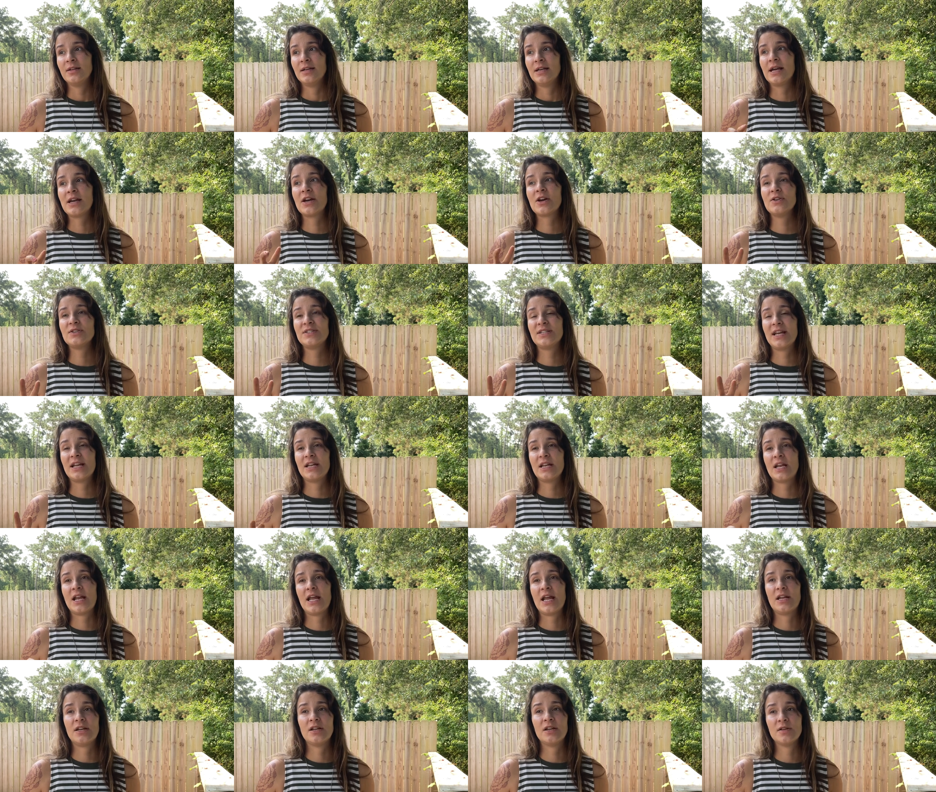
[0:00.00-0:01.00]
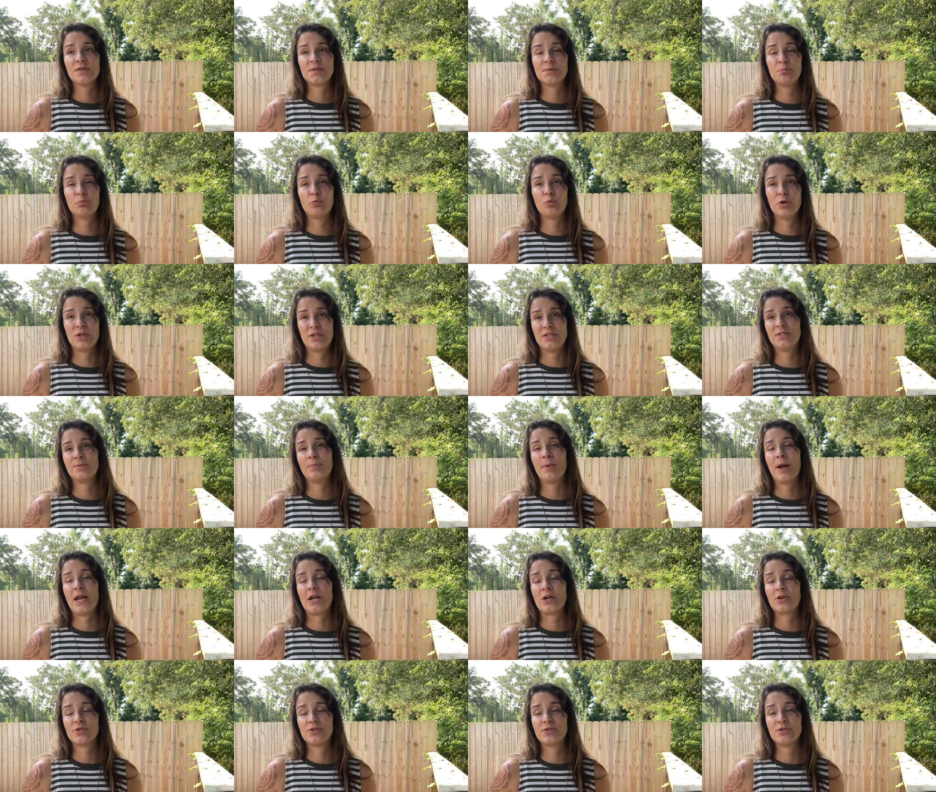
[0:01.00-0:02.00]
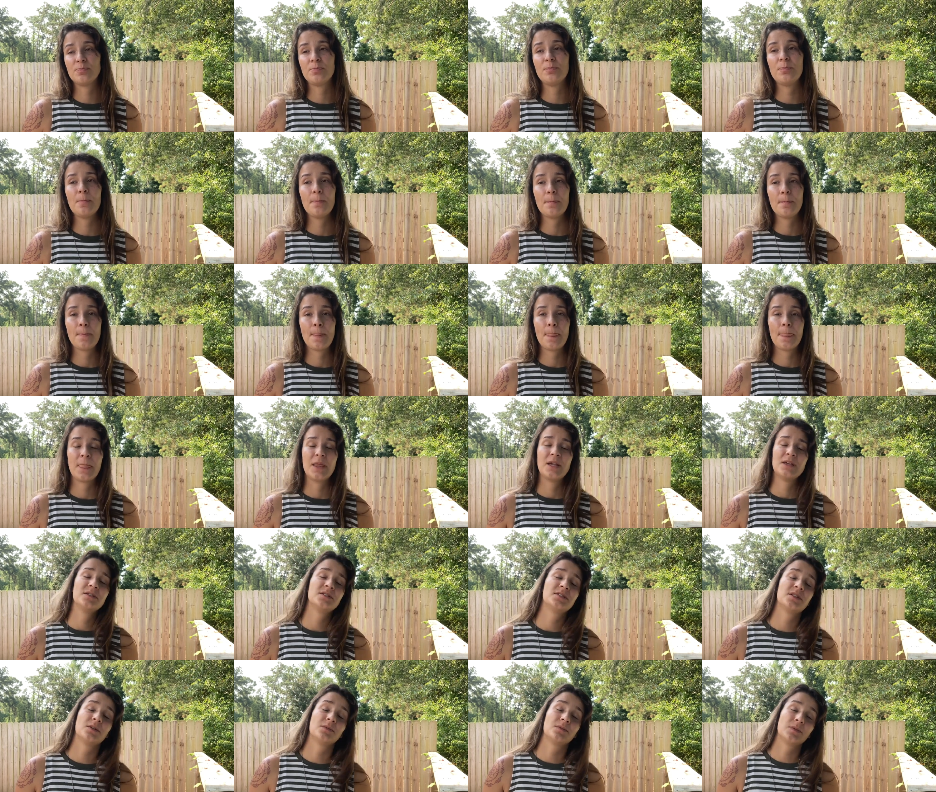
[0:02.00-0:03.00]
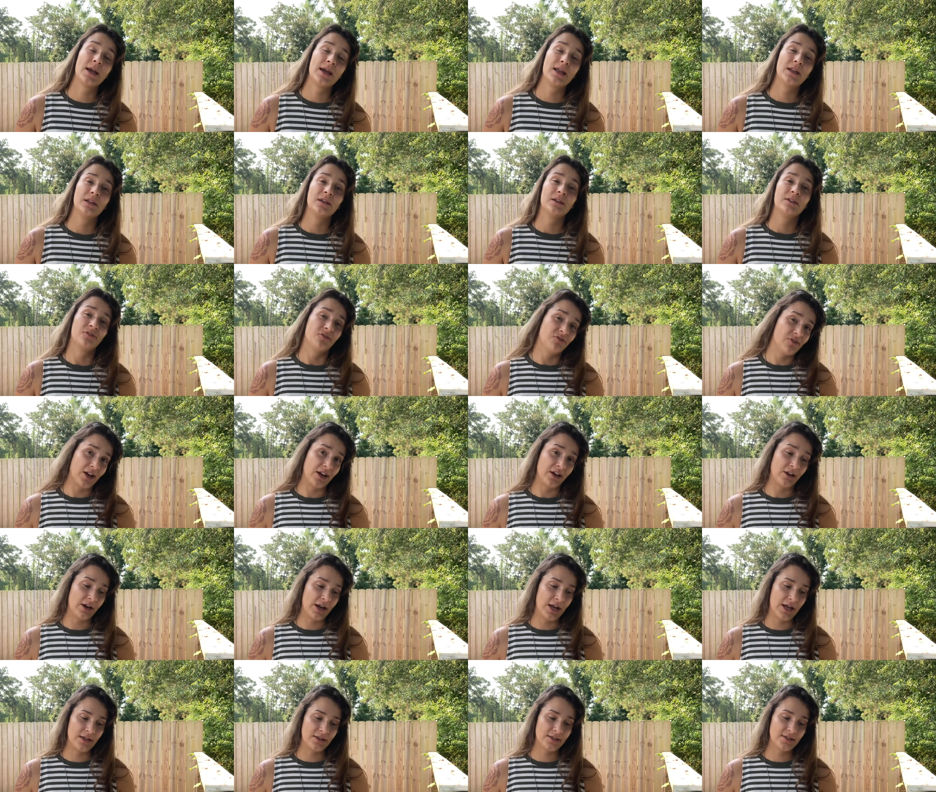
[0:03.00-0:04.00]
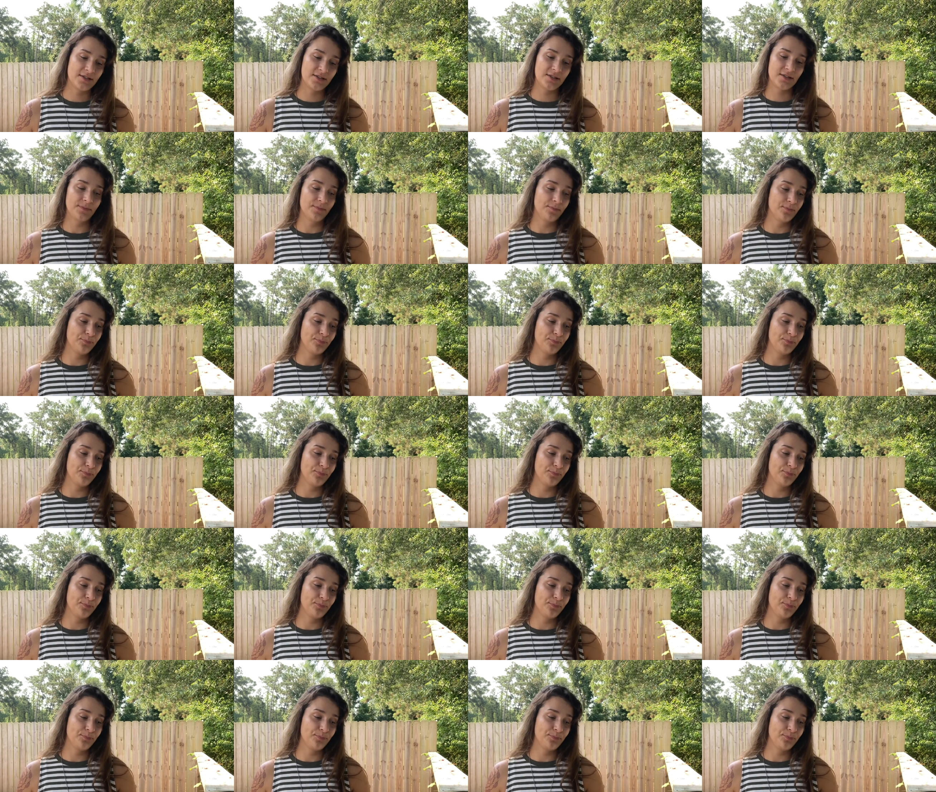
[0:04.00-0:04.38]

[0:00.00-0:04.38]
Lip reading: It goes hand in hand with spiders. It's the red fire ants.